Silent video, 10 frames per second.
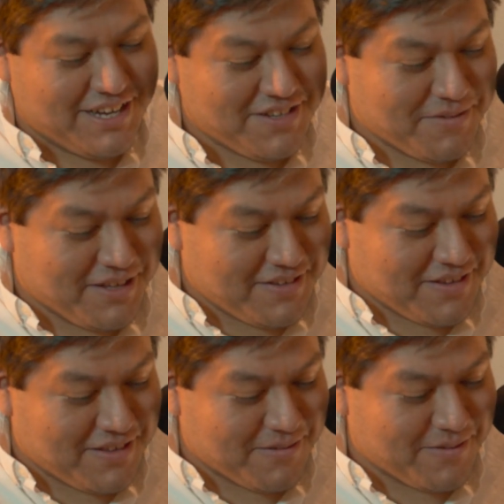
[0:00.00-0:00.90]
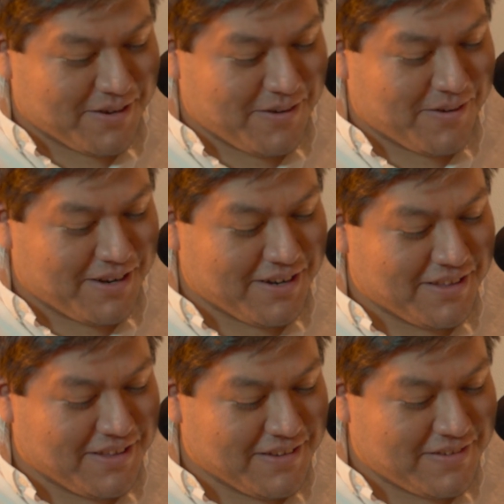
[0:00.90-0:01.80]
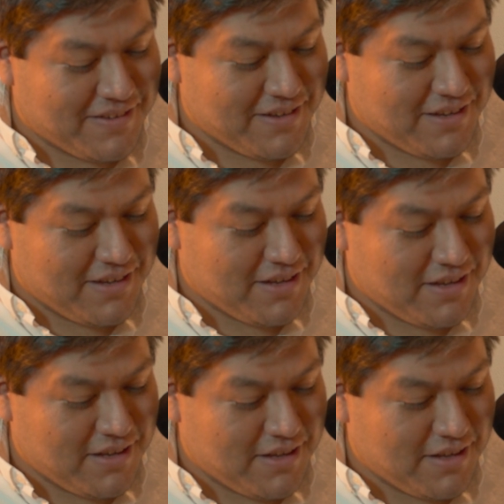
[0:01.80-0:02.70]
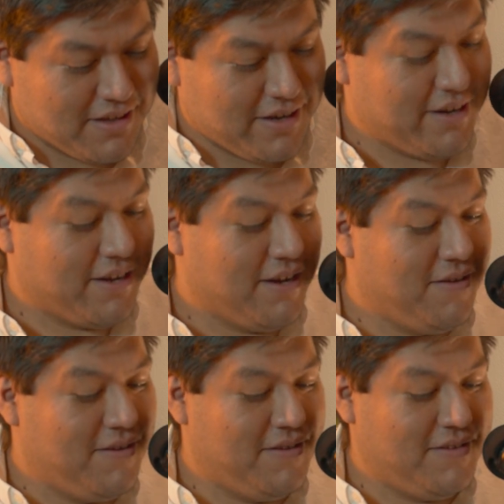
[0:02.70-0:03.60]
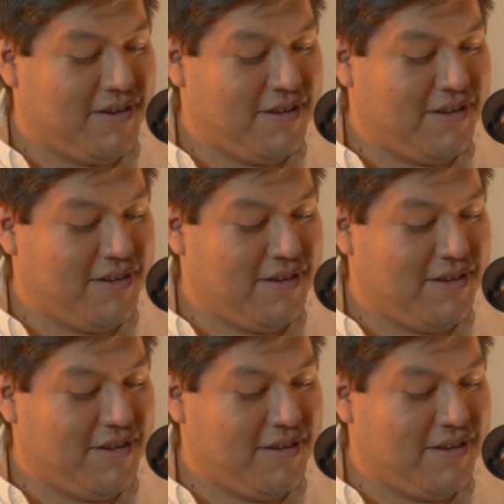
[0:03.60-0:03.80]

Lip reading: I just realized something. We're recording onto this. There you go. Is